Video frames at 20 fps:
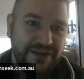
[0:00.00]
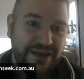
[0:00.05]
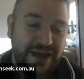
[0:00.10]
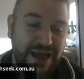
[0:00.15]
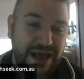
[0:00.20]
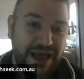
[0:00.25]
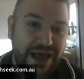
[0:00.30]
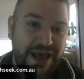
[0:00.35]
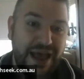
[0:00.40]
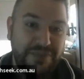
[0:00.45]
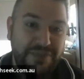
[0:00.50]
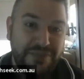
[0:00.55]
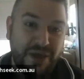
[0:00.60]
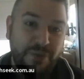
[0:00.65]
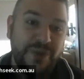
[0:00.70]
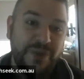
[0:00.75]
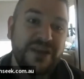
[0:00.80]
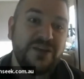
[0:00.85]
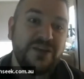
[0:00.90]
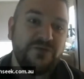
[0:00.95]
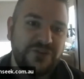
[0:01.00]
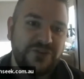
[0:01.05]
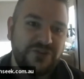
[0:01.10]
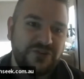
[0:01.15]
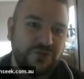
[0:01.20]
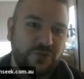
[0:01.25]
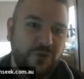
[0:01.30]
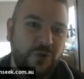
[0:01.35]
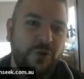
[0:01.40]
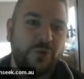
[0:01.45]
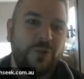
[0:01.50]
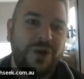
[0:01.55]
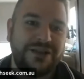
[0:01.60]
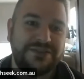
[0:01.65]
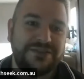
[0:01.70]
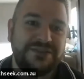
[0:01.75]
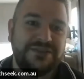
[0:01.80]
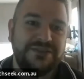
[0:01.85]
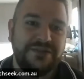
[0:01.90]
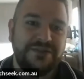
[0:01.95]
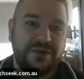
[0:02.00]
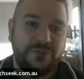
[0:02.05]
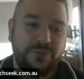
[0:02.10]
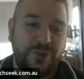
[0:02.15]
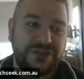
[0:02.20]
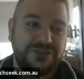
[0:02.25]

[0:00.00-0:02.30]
and that we can restore once